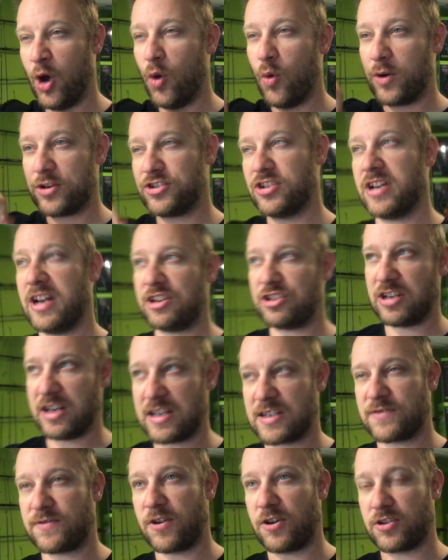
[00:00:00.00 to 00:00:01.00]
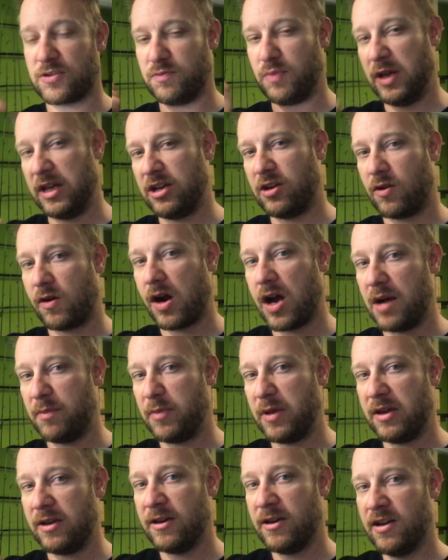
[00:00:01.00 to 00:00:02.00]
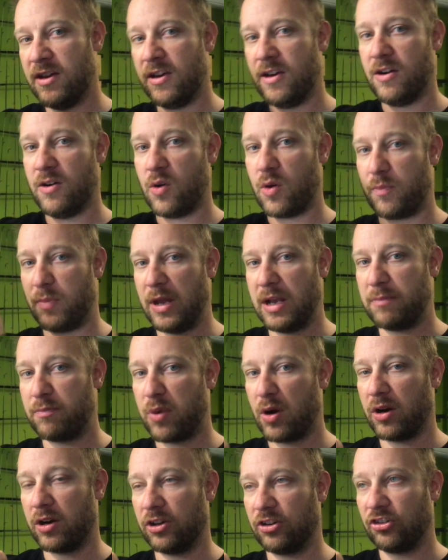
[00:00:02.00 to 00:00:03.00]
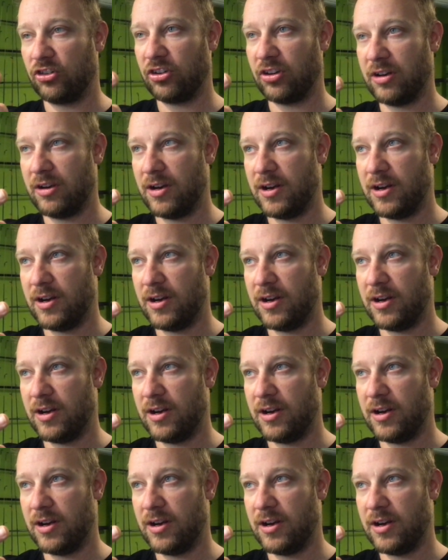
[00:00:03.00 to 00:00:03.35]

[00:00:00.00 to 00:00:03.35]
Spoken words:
What should I chase first, big crappie or big perch?